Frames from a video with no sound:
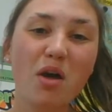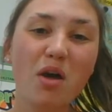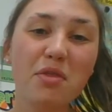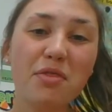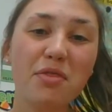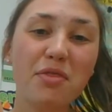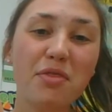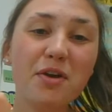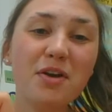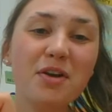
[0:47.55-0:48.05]

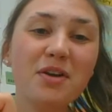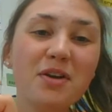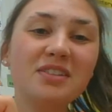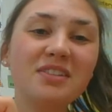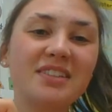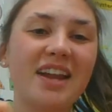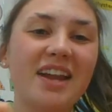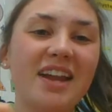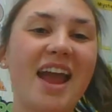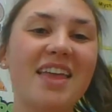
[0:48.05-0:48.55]

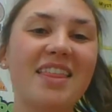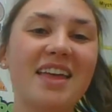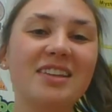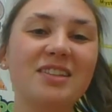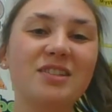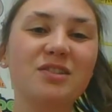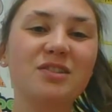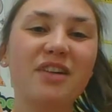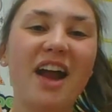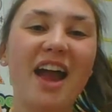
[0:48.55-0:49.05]
Thursday.
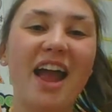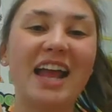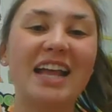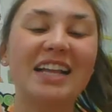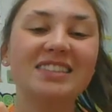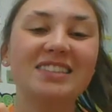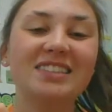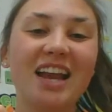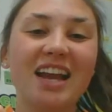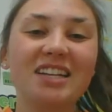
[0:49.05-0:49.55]
That's right.
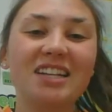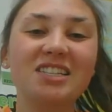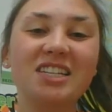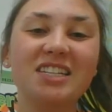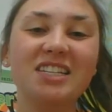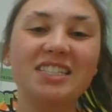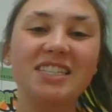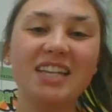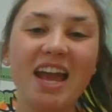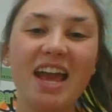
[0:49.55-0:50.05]
Say
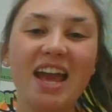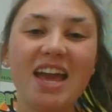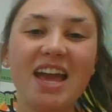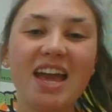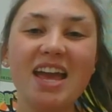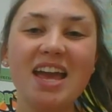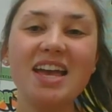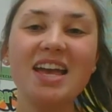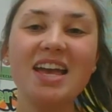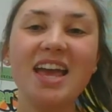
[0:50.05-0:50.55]

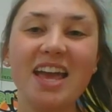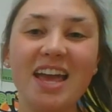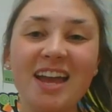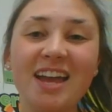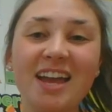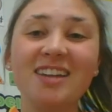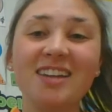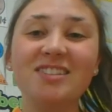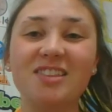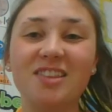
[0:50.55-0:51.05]
today
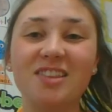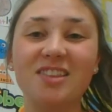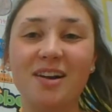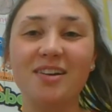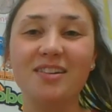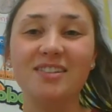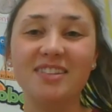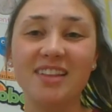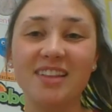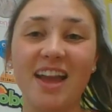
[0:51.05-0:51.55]
is
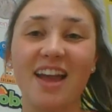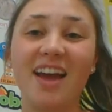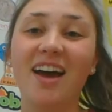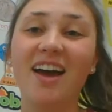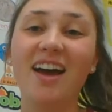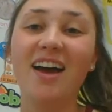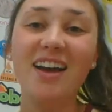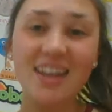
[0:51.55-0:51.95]
Thursday.